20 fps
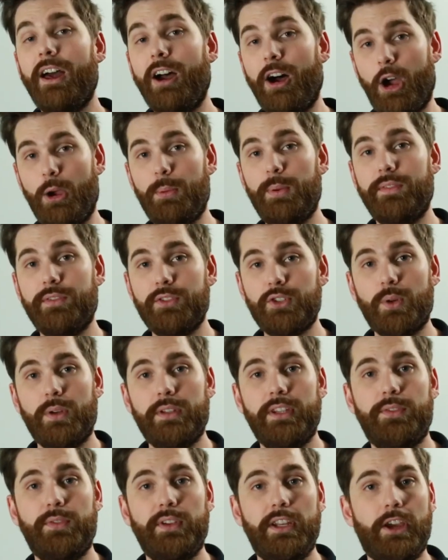I hope you've
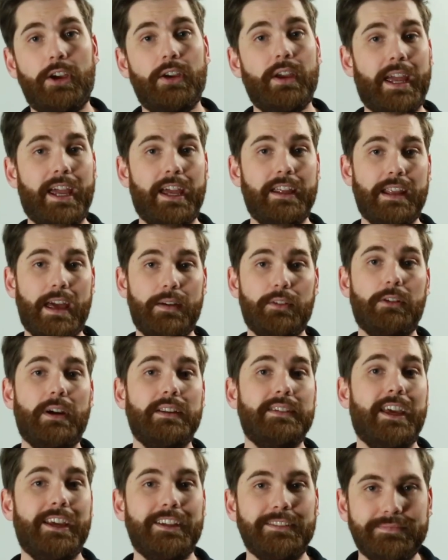enjoyed this video and have a
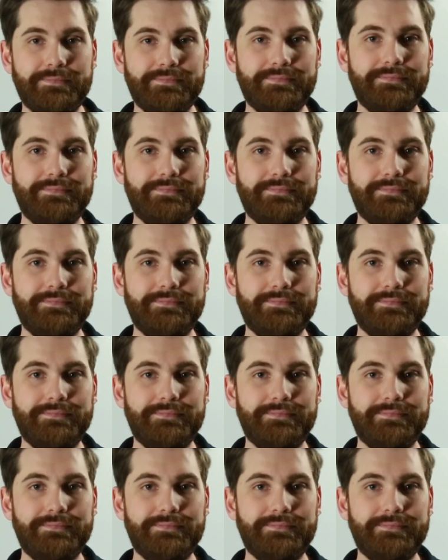great day.